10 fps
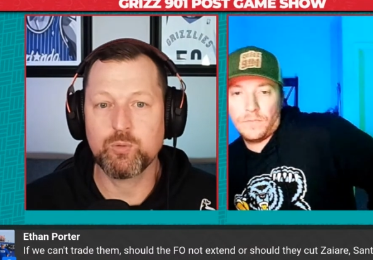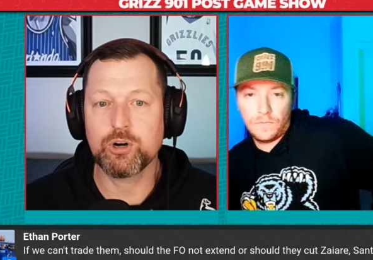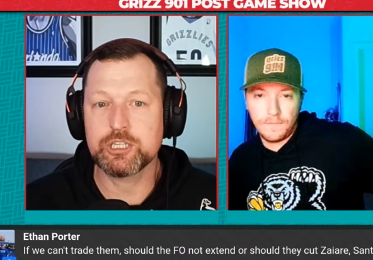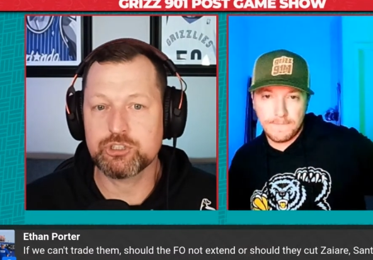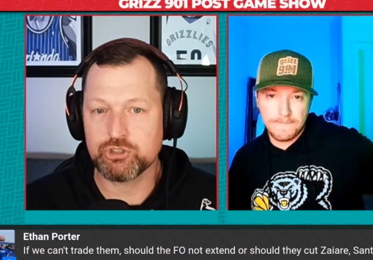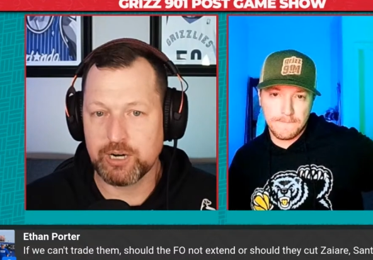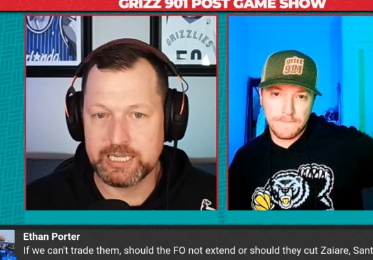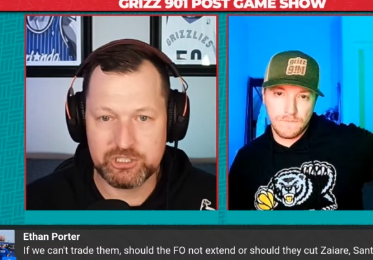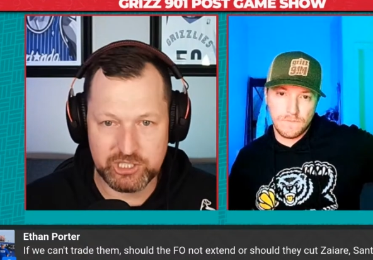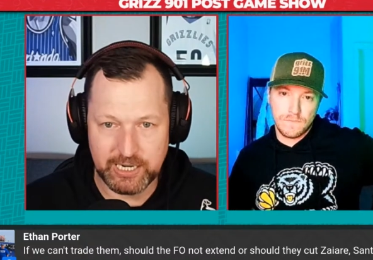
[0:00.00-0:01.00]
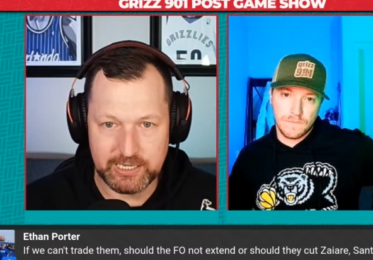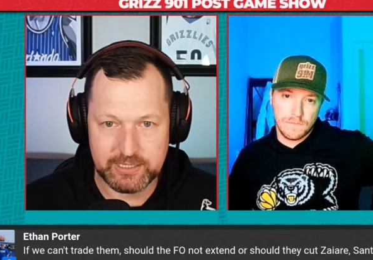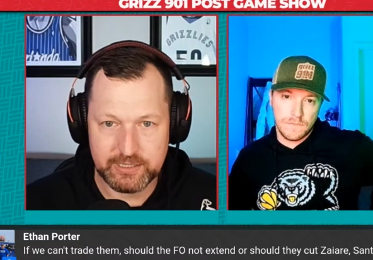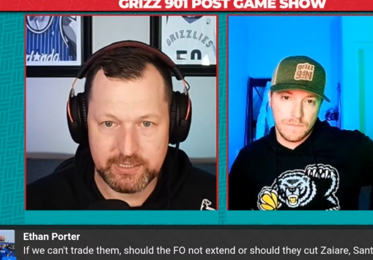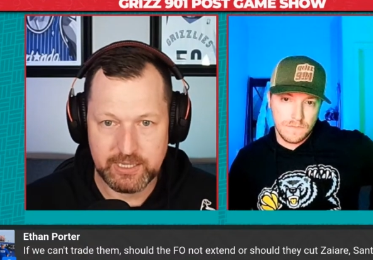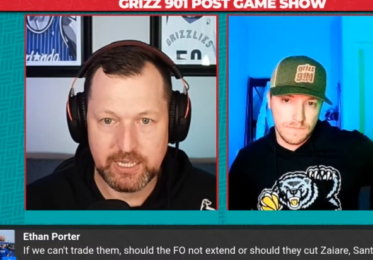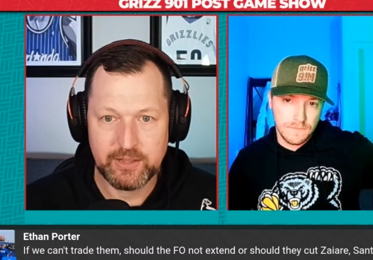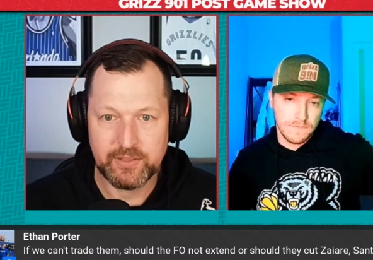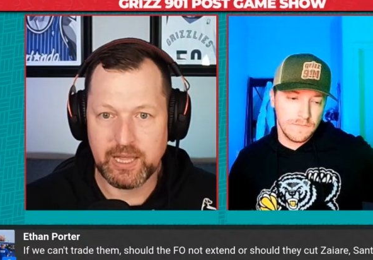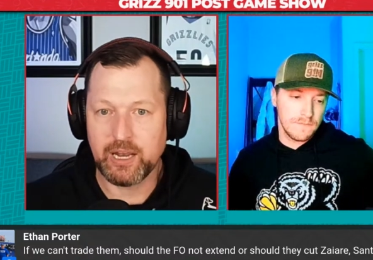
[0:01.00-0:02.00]
Speaker 1: were to trade Jake,
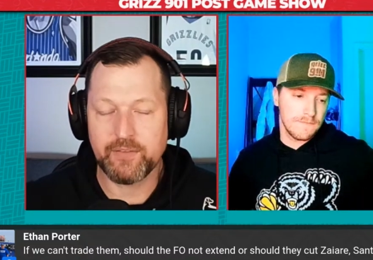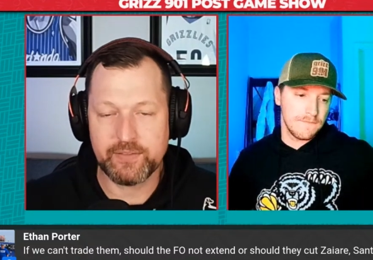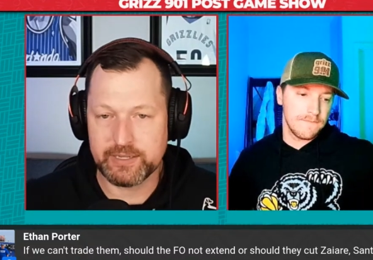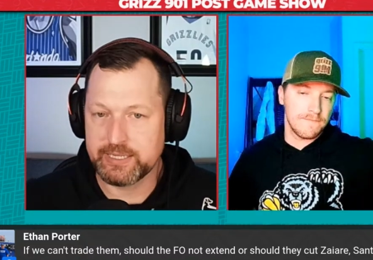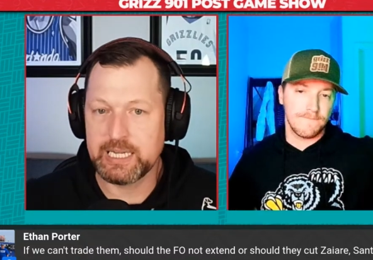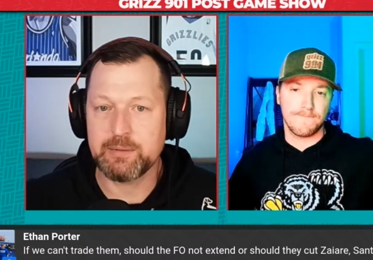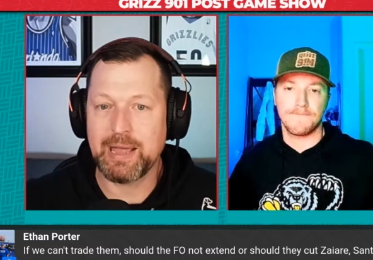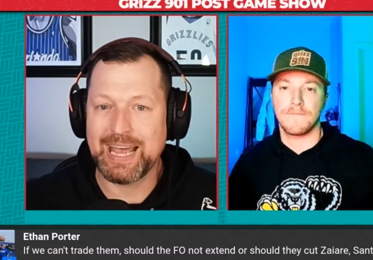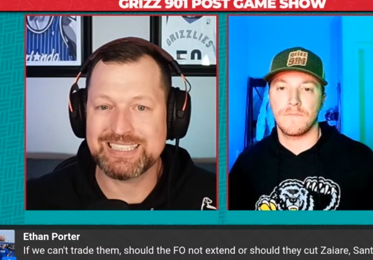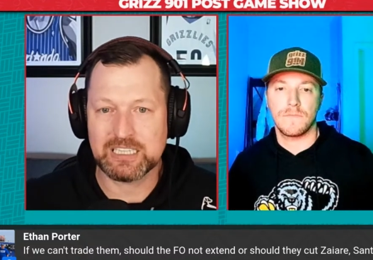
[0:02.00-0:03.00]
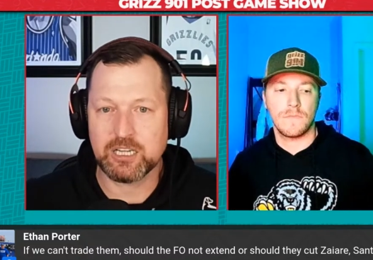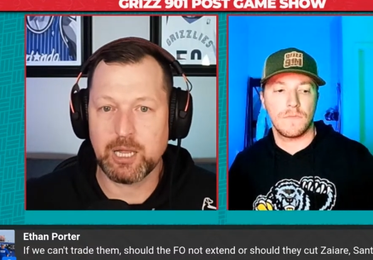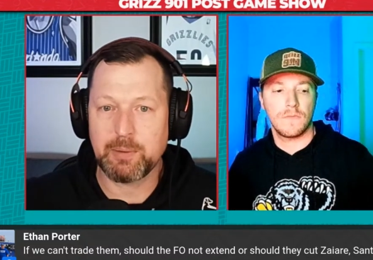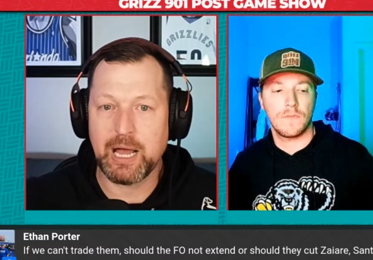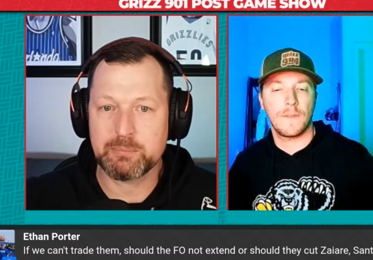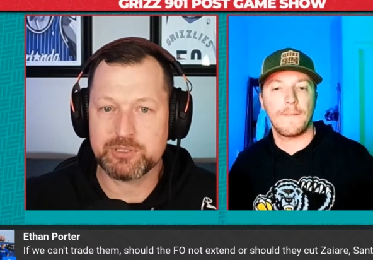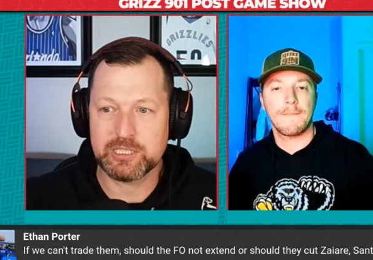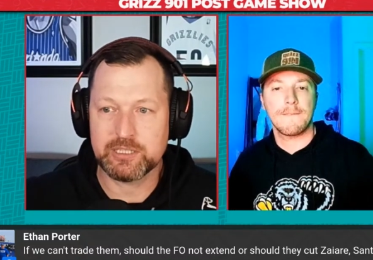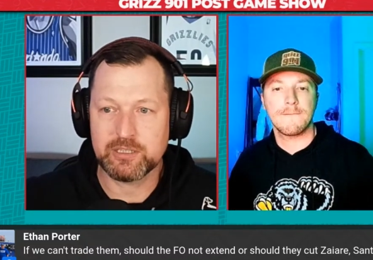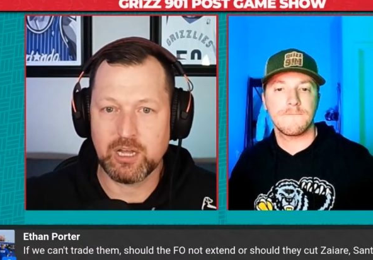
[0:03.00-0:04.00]
that the team has a club
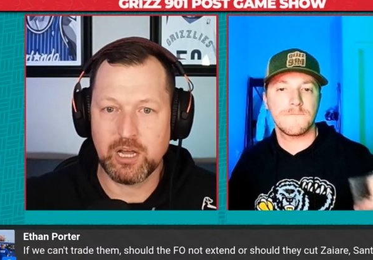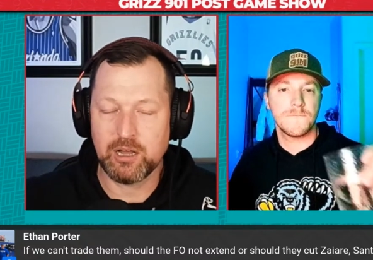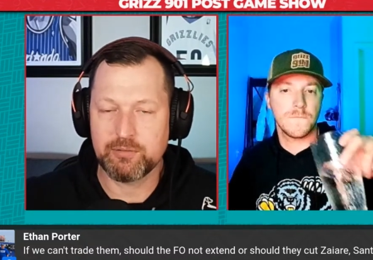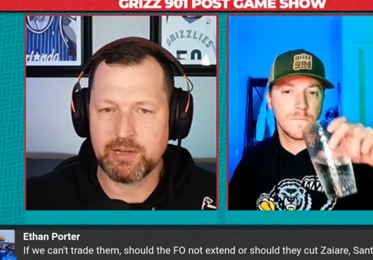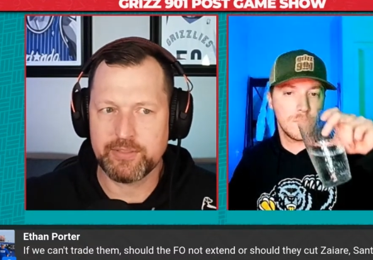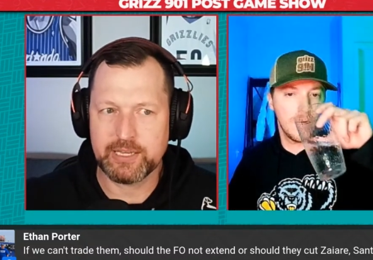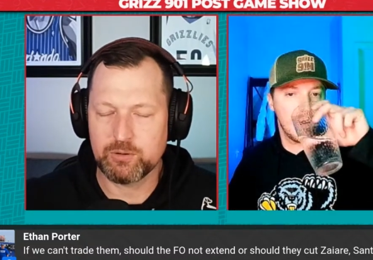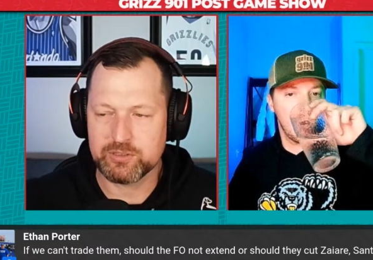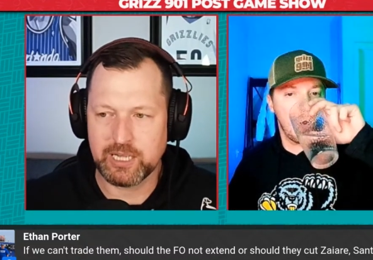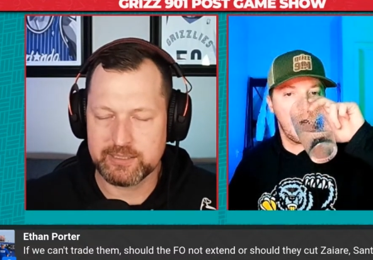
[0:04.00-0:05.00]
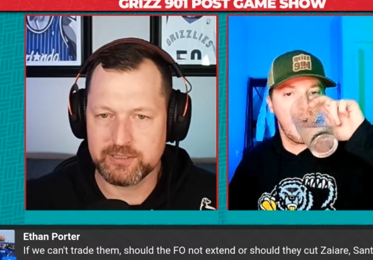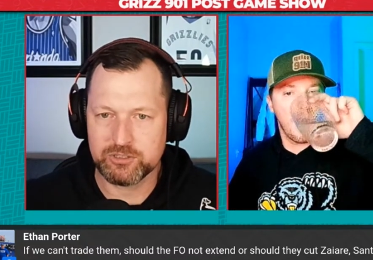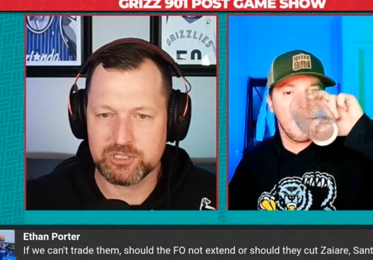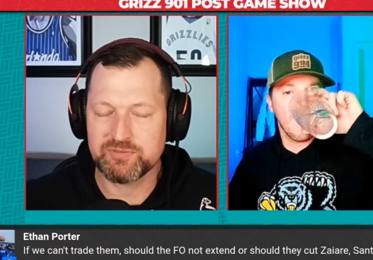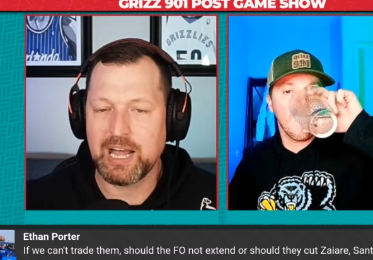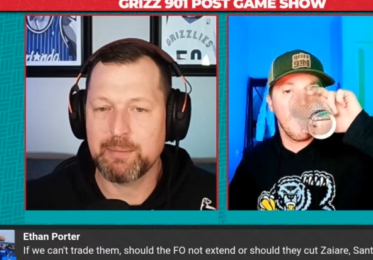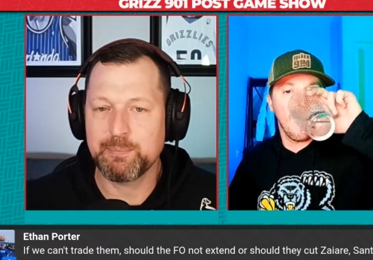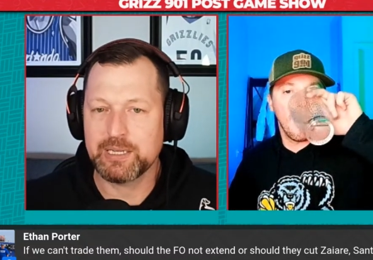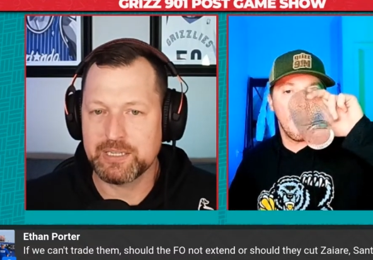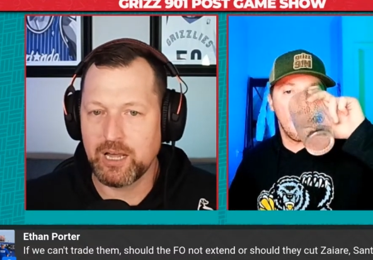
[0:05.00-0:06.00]
option of I think it was I saw just five
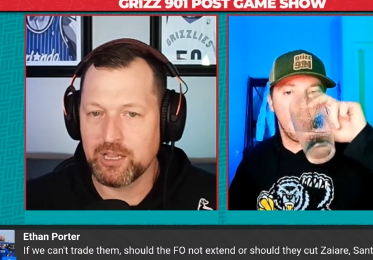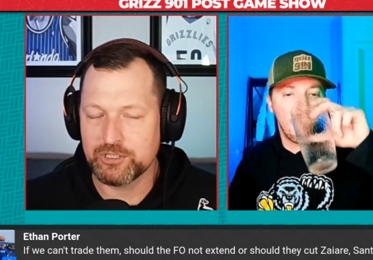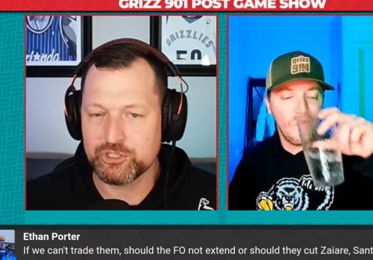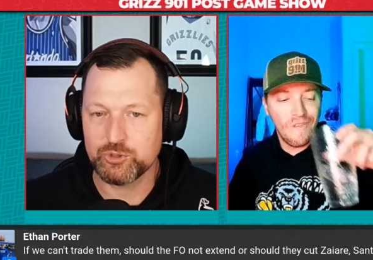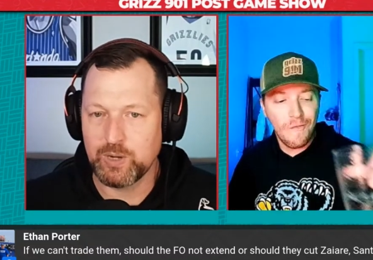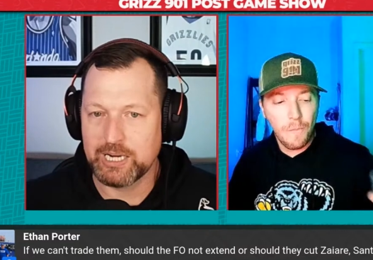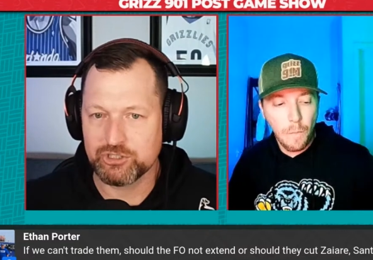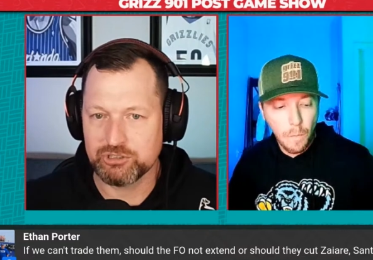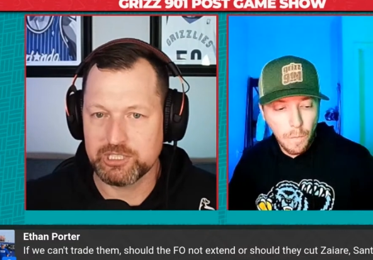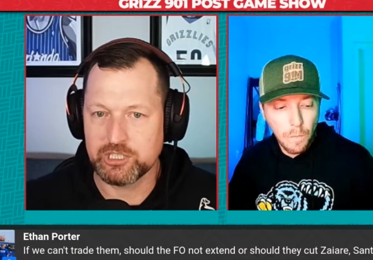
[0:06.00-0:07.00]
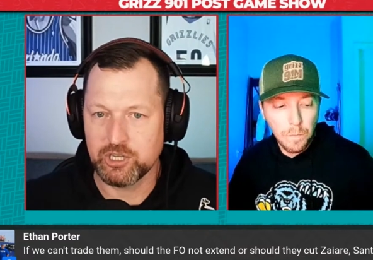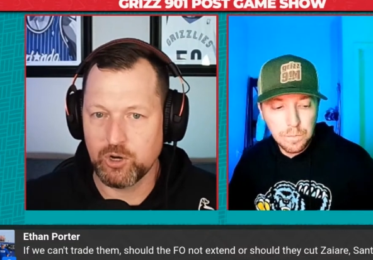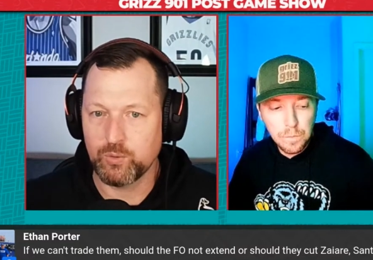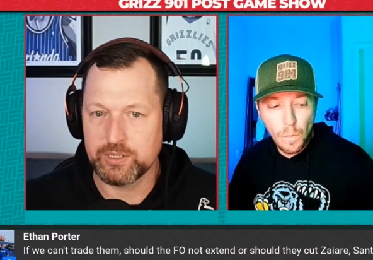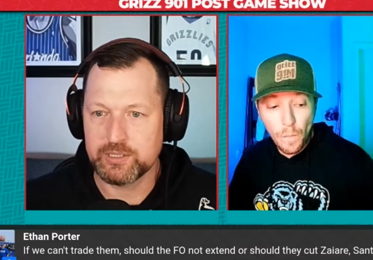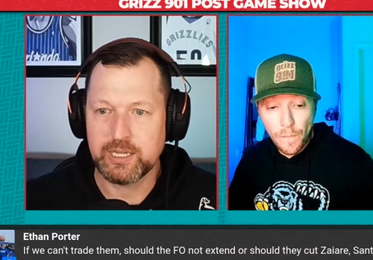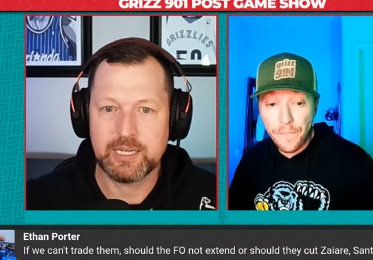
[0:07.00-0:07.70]
million dollars to actually go and